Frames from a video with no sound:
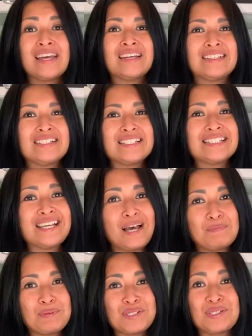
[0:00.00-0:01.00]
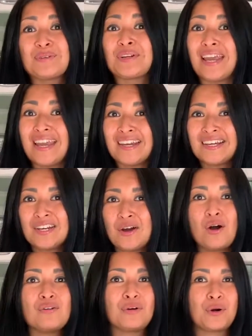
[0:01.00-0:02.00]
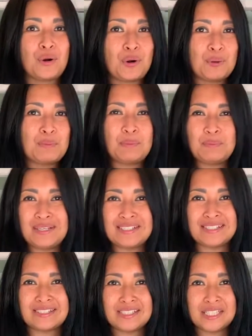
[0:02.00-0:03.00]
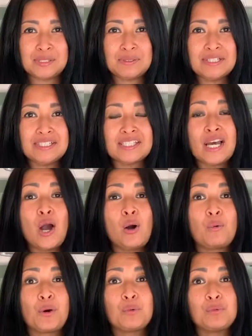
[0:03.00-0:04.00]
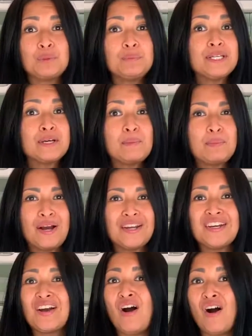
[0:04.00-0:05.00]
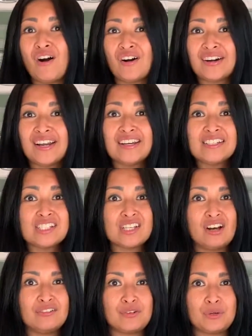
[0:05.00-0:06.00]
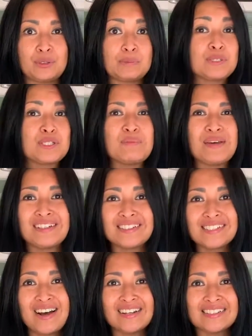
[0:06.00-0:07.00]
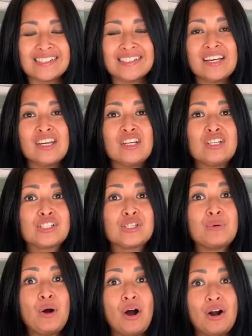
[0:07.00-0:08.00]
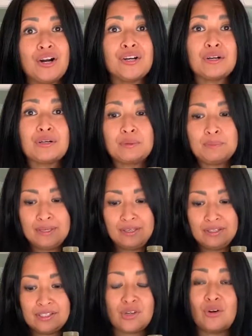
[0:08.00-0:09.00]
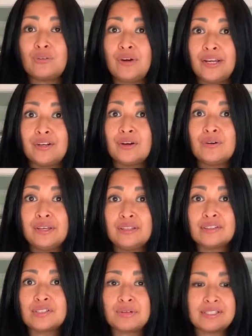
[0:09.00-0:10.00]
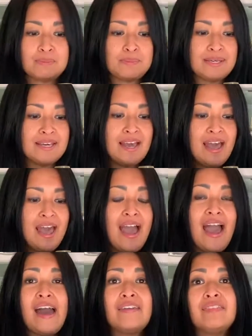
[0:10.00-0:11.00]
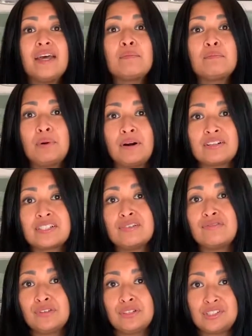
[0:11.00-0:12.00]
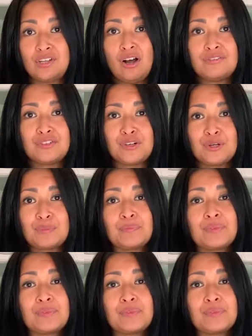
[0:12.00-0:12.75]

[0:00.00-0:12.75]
This is episode 8 of our Herb Basics series, where we'll be combining hard and soft herbs to make a sauce. So hard herb is oregano in this recipe, and then parsley for the soft herb.